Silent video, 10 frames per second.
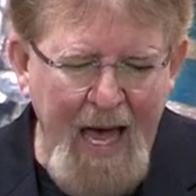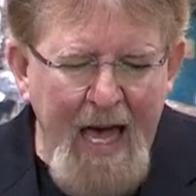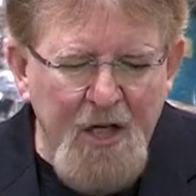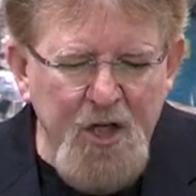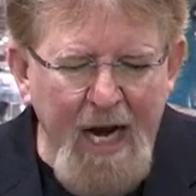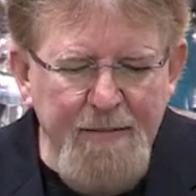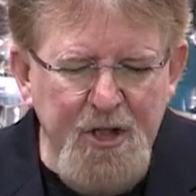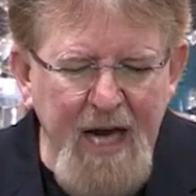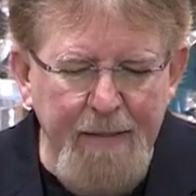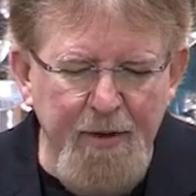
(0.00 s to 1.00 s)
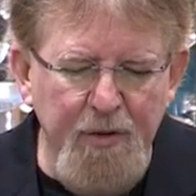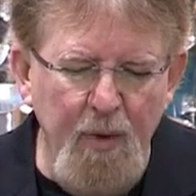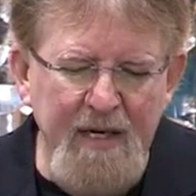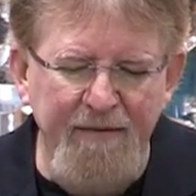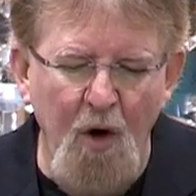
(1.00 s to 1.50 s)
James chapter 3
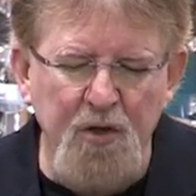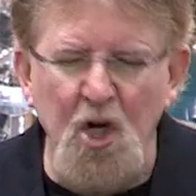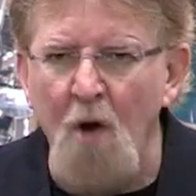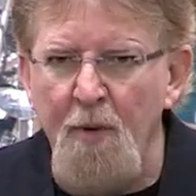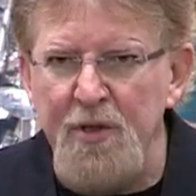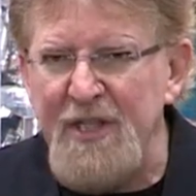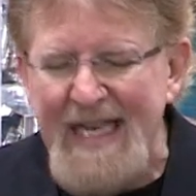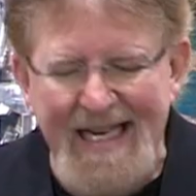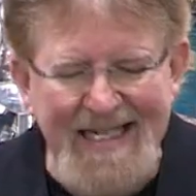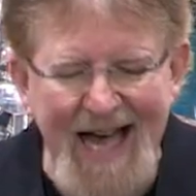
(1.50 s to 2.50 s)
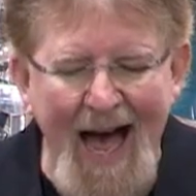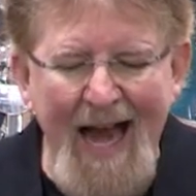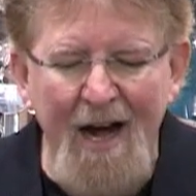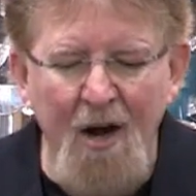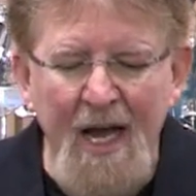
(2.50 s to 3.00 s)
devotes almost the
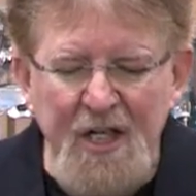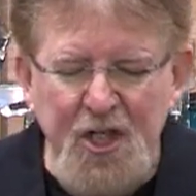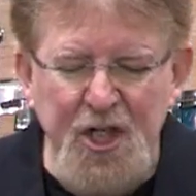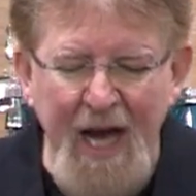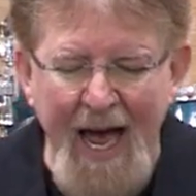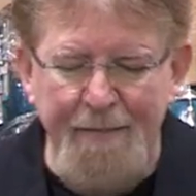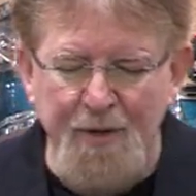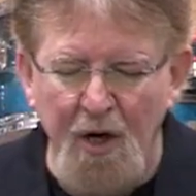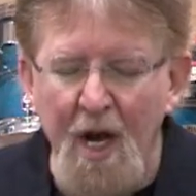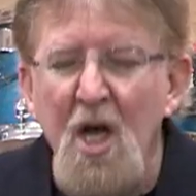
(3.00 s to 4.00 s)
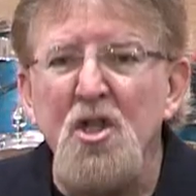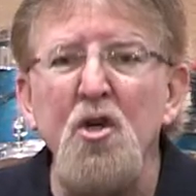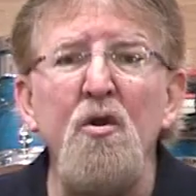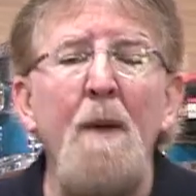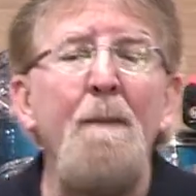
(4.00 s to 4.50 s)
entire chapter to
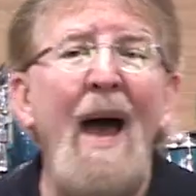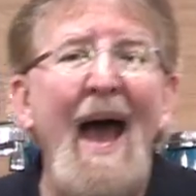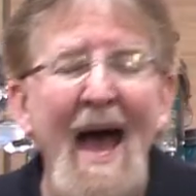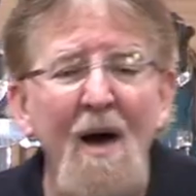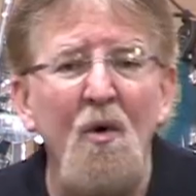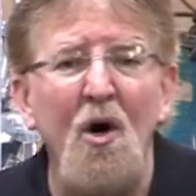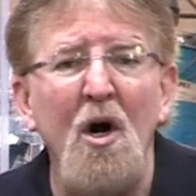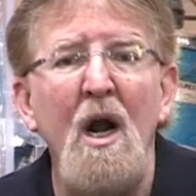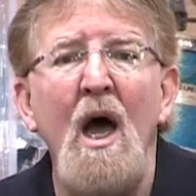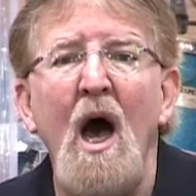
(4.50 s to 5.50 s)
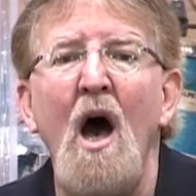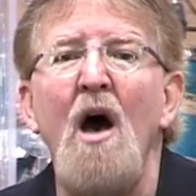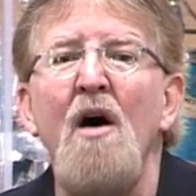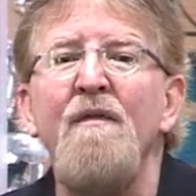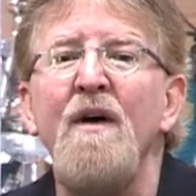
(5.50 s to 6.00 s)
the power
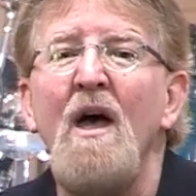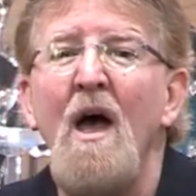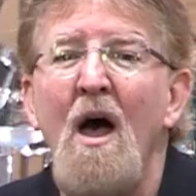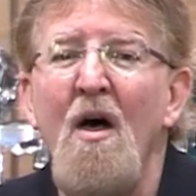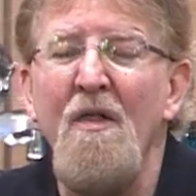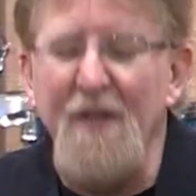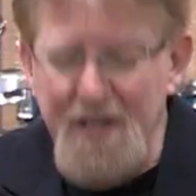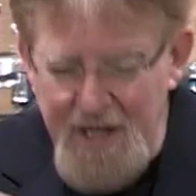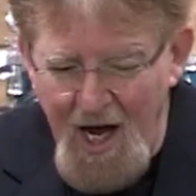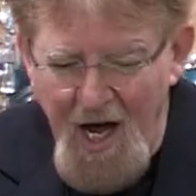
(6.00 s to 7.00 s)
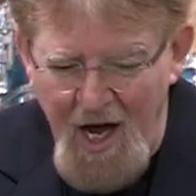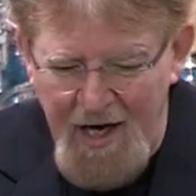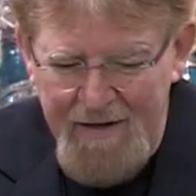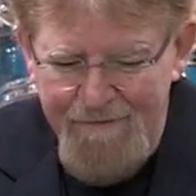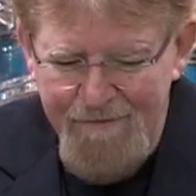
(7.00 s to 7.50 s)
of the tongue.
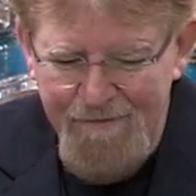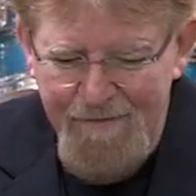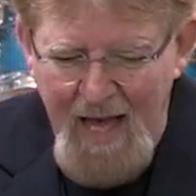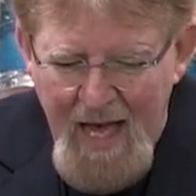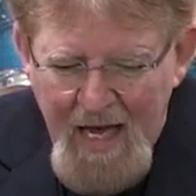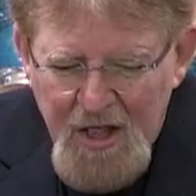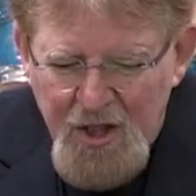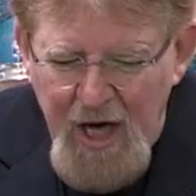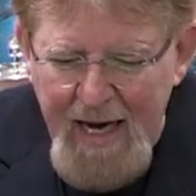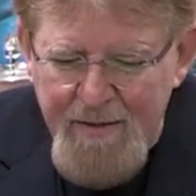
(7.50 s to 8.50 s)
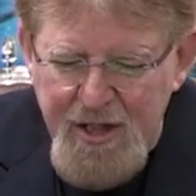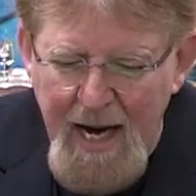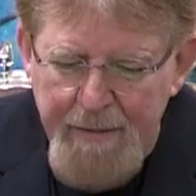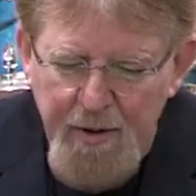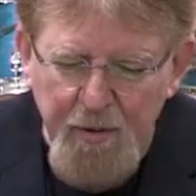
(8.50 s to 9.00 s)
James
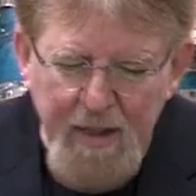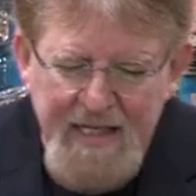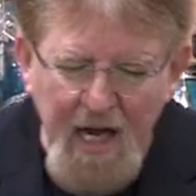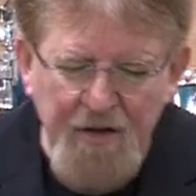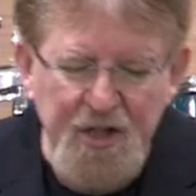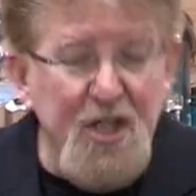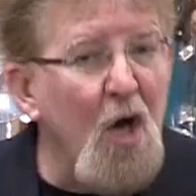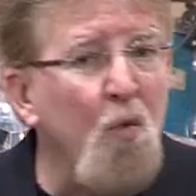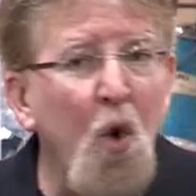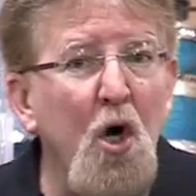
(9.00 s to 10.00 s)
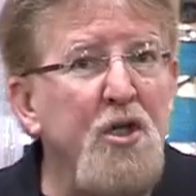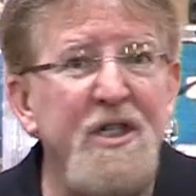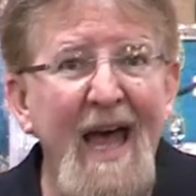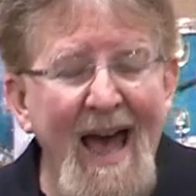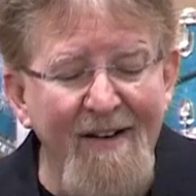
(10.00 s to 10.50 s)
chapter 3 tells us that words
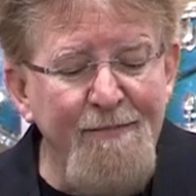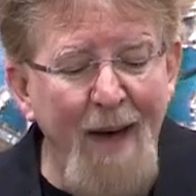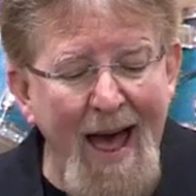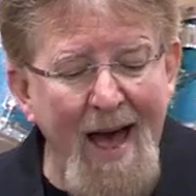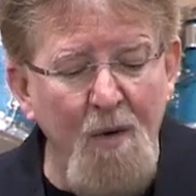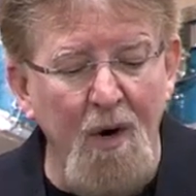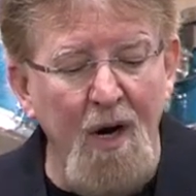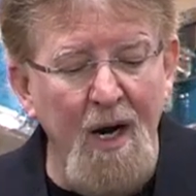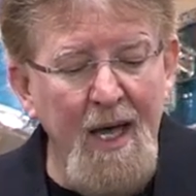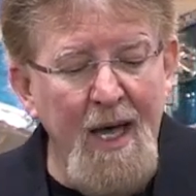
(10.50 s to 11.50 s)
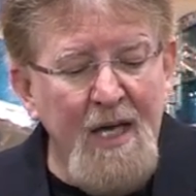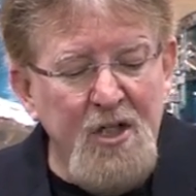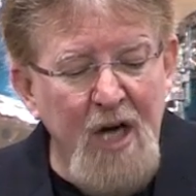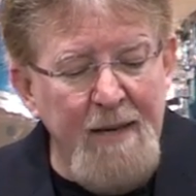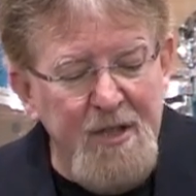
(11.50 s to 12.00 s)
have power.
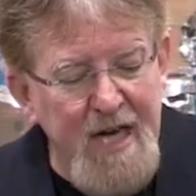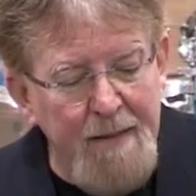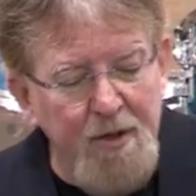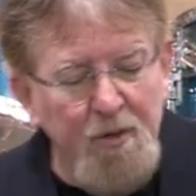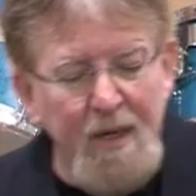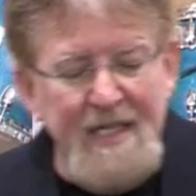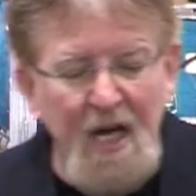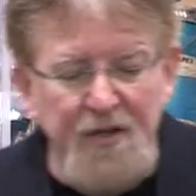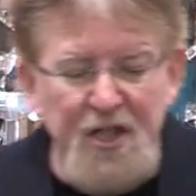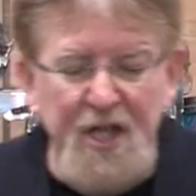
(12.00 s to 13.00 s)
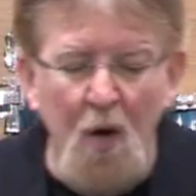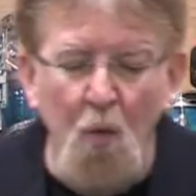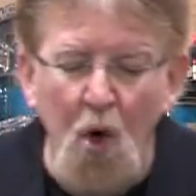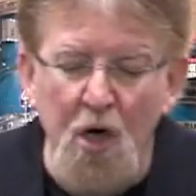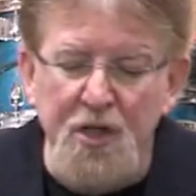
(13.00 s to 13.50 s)
James chapter 3 tells us that
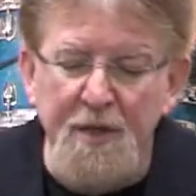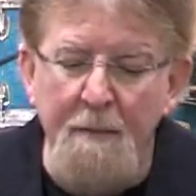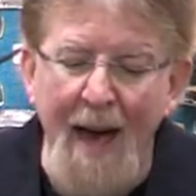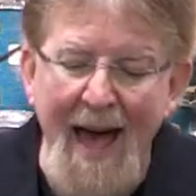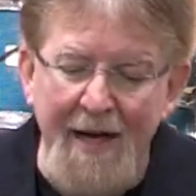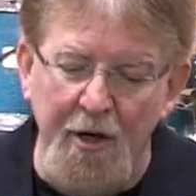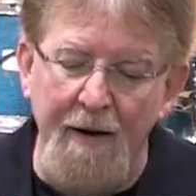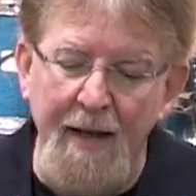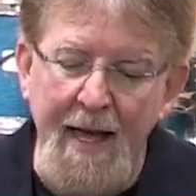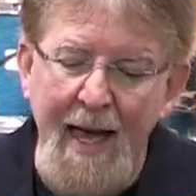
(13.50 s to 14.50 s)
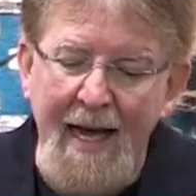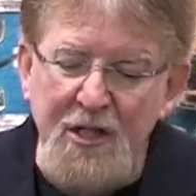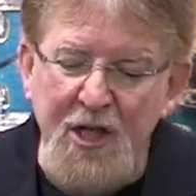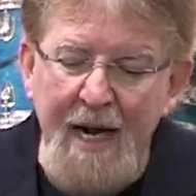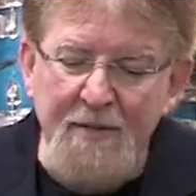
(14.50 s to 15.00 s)
words matter. And
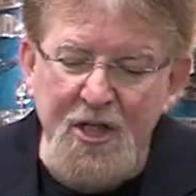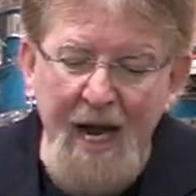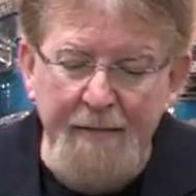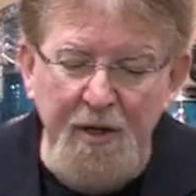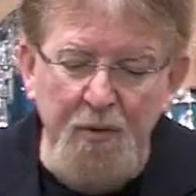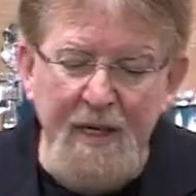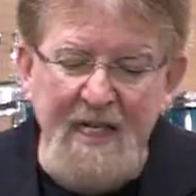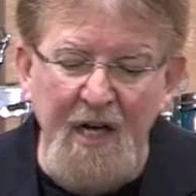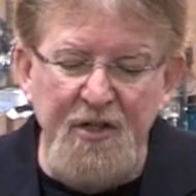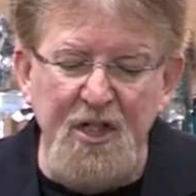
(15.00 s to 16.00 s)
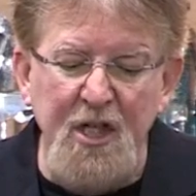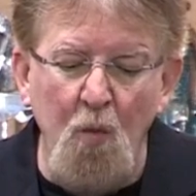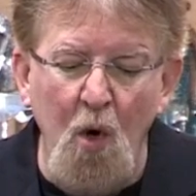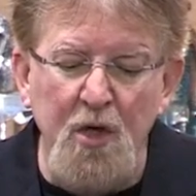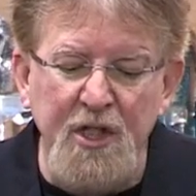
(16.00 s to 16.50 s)
James chapter 3 tells us that
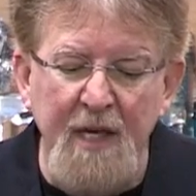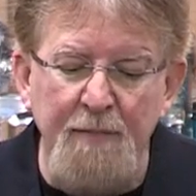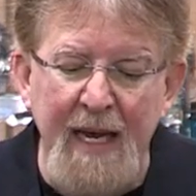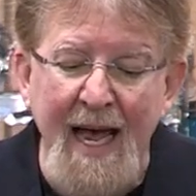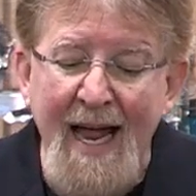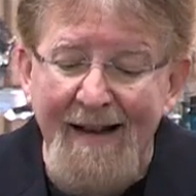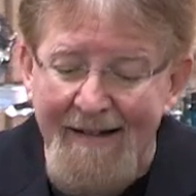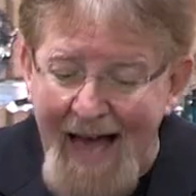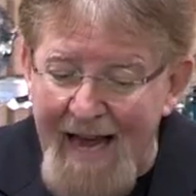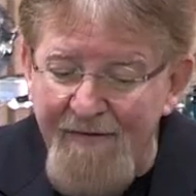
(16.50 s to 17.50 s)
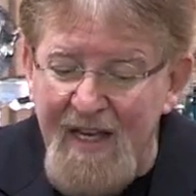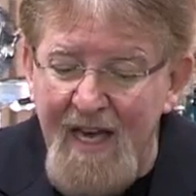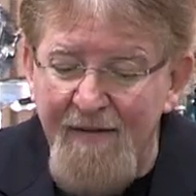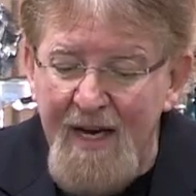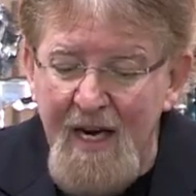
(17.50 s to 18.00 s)
words can be life
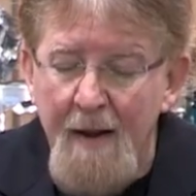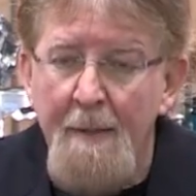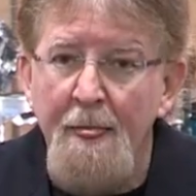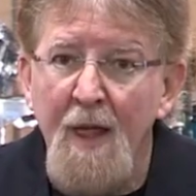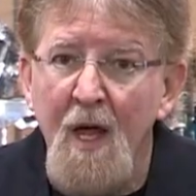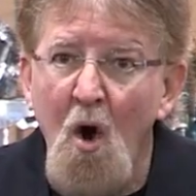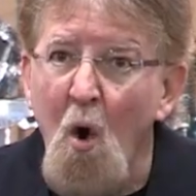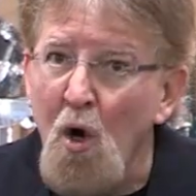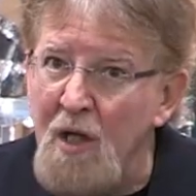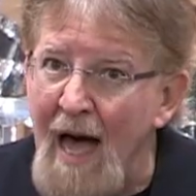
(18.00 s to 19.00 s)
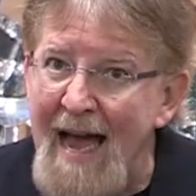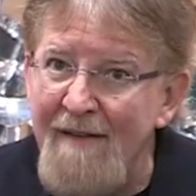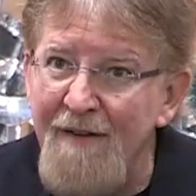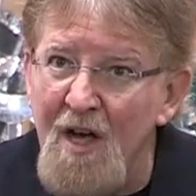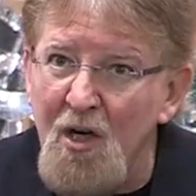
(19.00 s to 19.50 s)
giving or life
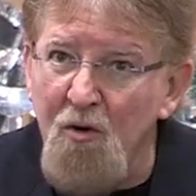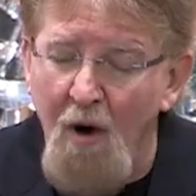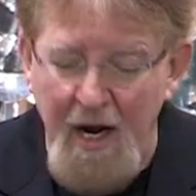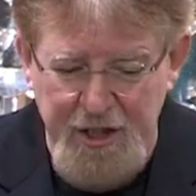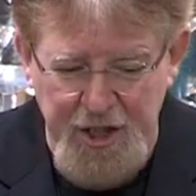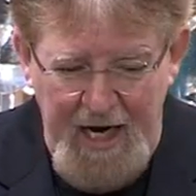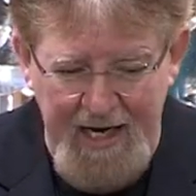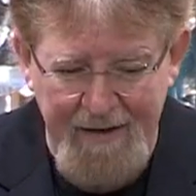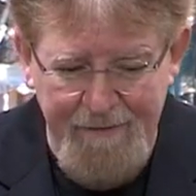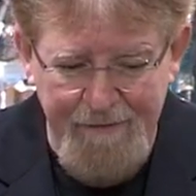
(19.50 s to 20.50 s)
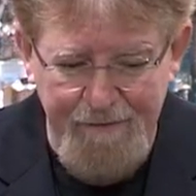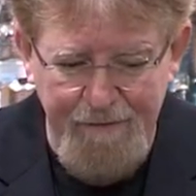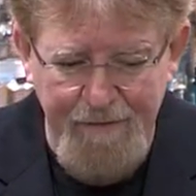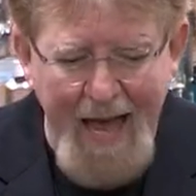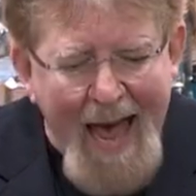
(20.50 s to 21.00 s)
crushing.
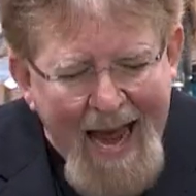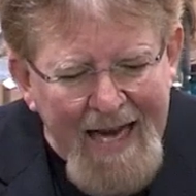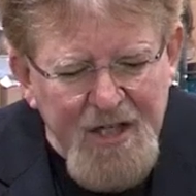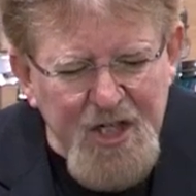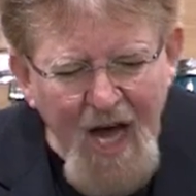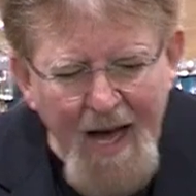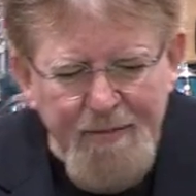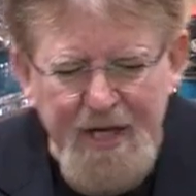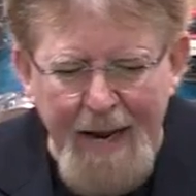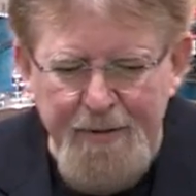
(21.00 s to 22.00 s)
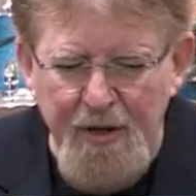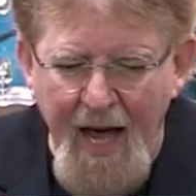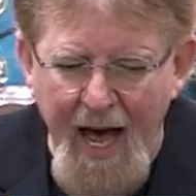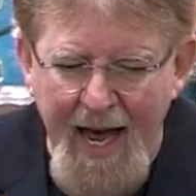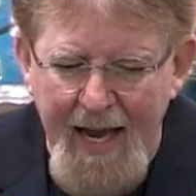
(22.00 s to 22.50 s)
In Psalm chapter
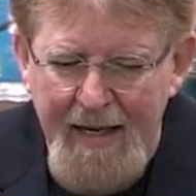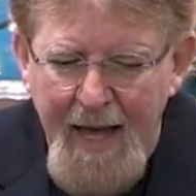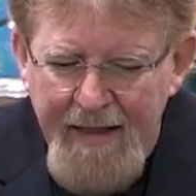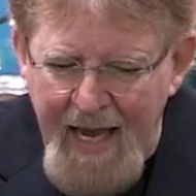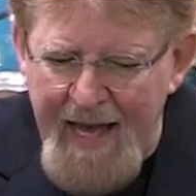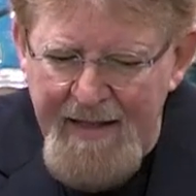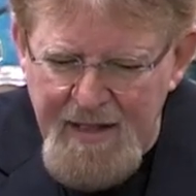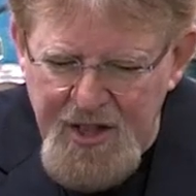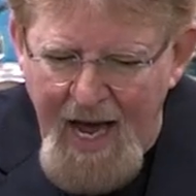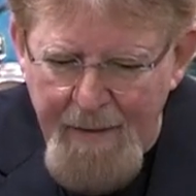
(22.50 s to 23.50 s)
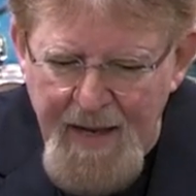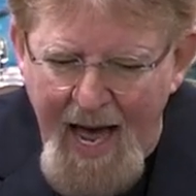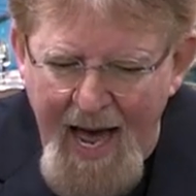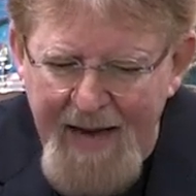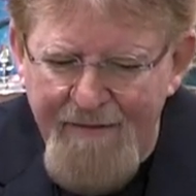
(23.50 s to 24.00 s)
9, in Psalm
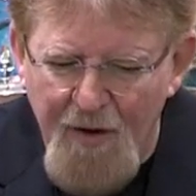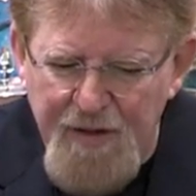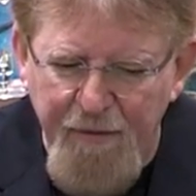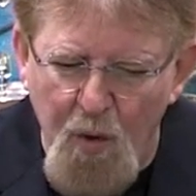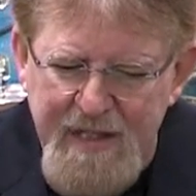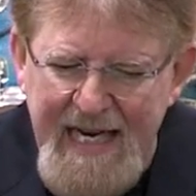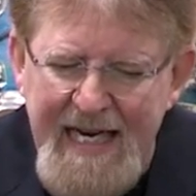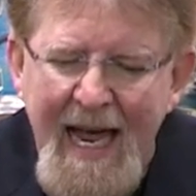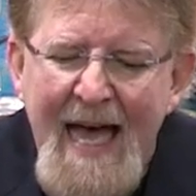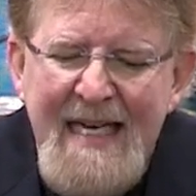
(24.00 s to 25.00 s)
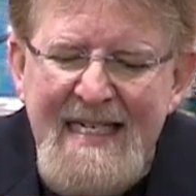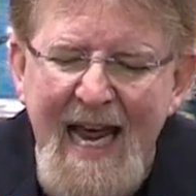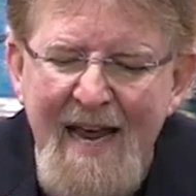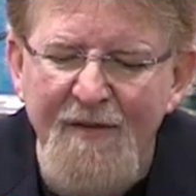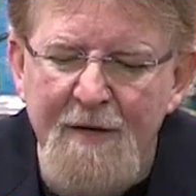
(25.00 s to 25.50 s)
9, verse 14,
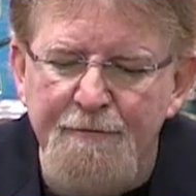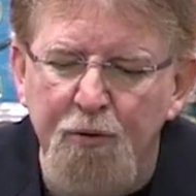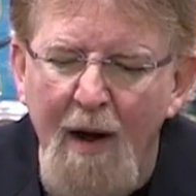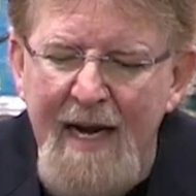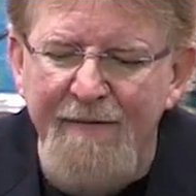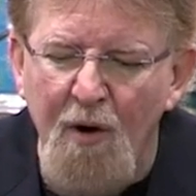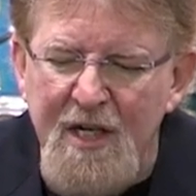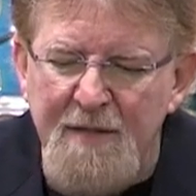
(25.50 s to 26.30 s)
David prayed for his